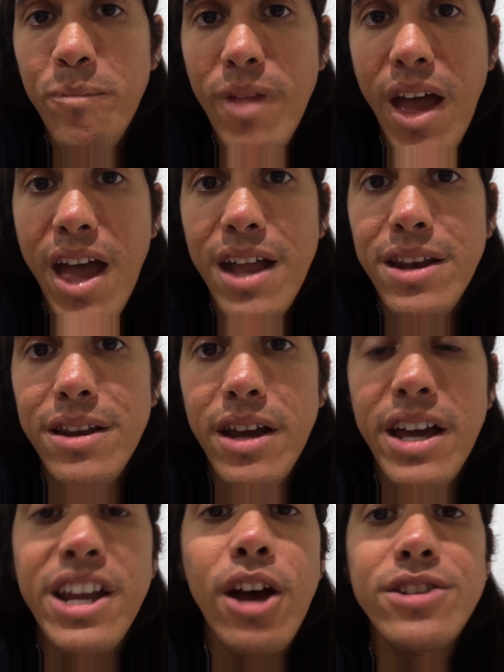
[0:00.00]
And
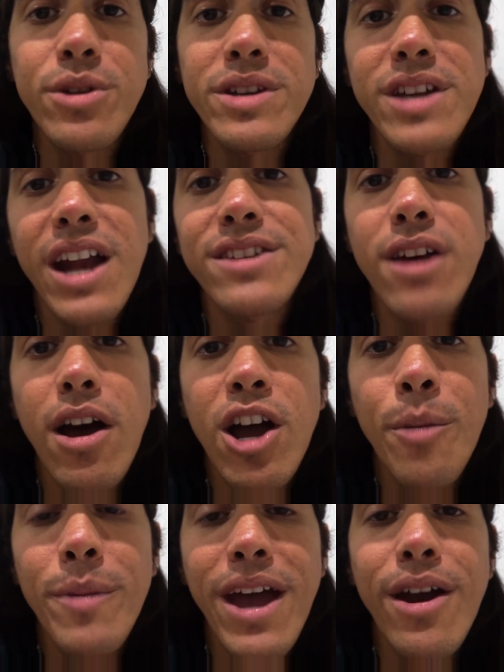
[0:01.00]
he's got a song
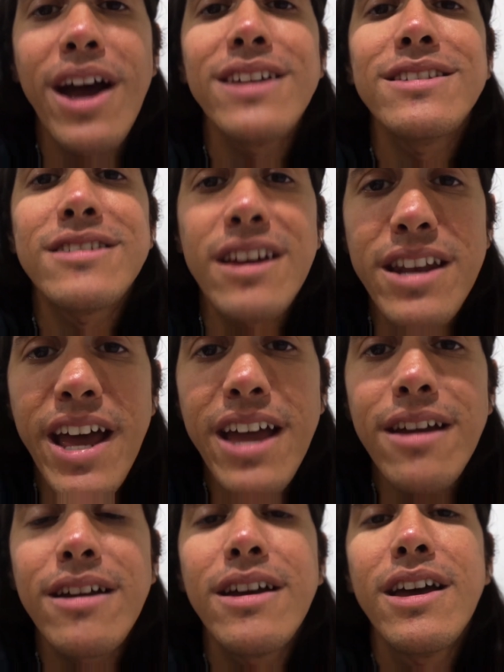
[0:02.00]
coming out on
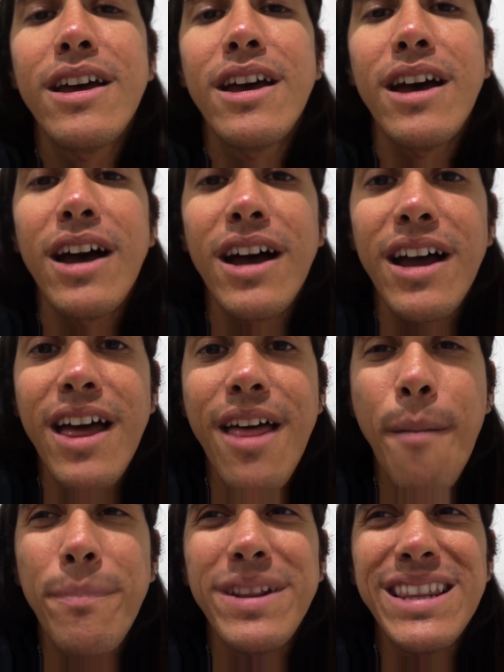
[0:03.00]
Sunday.
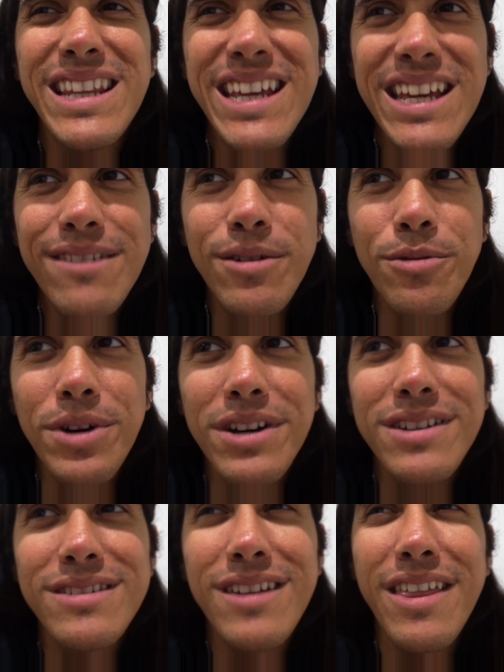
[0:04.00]
I believe
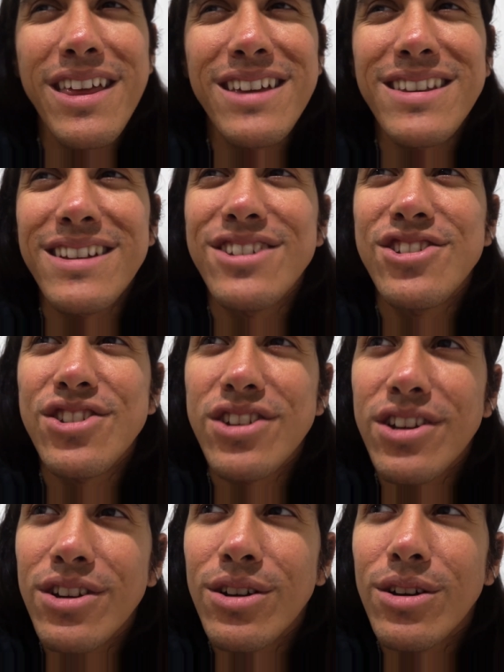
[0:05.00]
I think he said
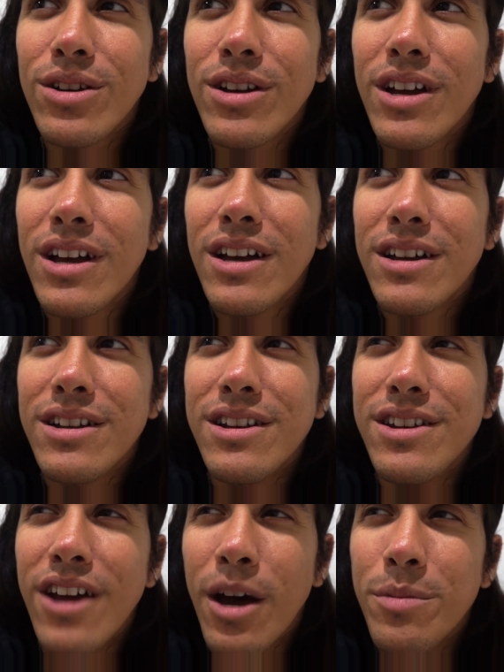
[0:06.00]
chill
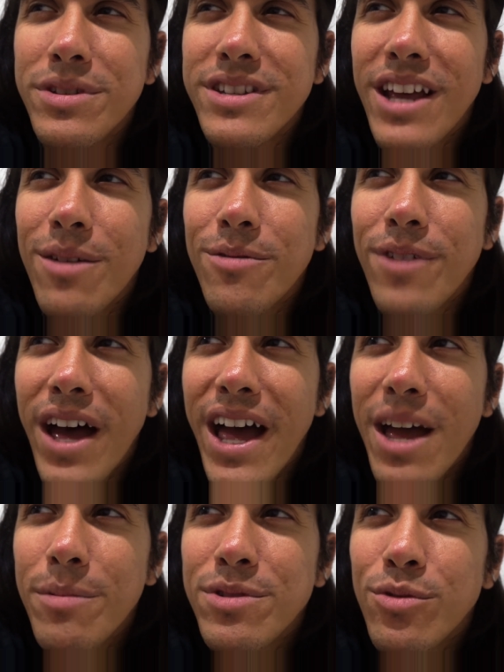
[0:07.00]
dubstep
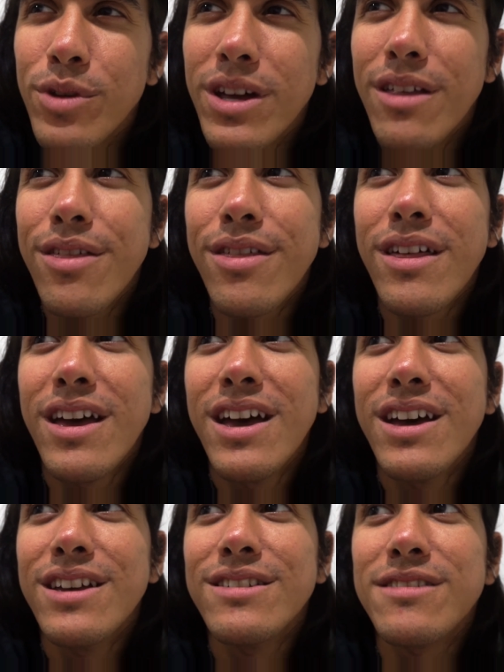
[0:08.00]
vibes with
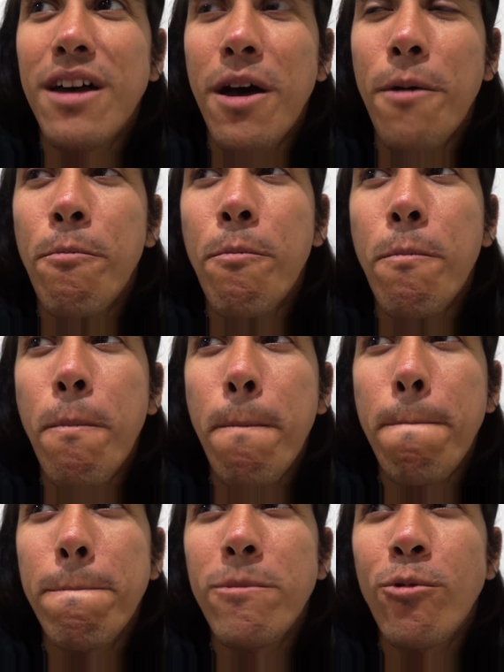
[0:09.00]
some
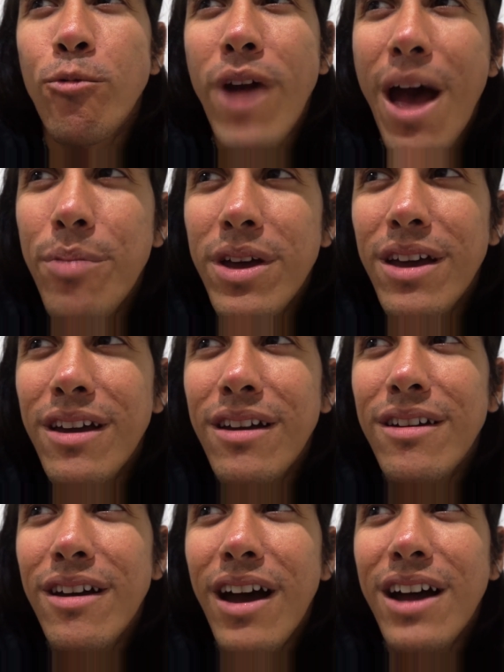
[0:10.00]
rapping
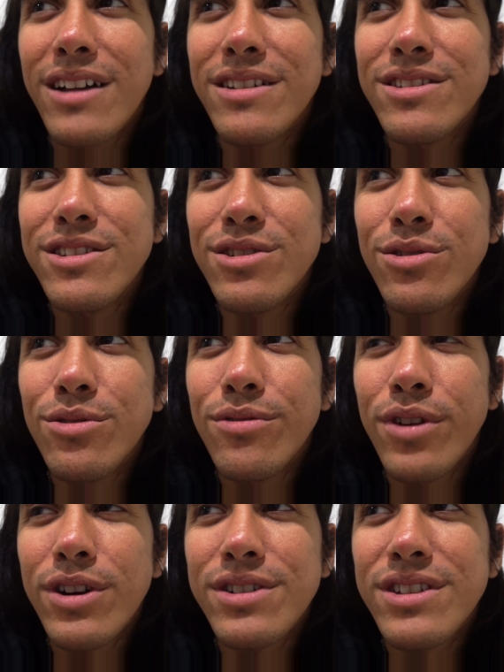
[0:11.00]
on 2
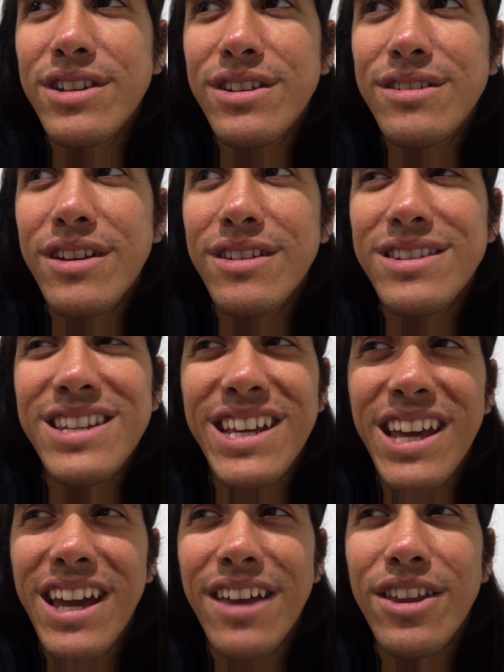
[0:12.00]
verses and
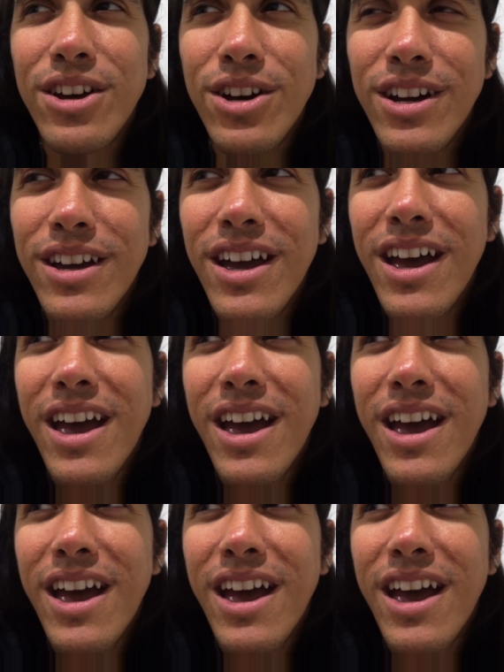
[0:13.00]
singing on the hook.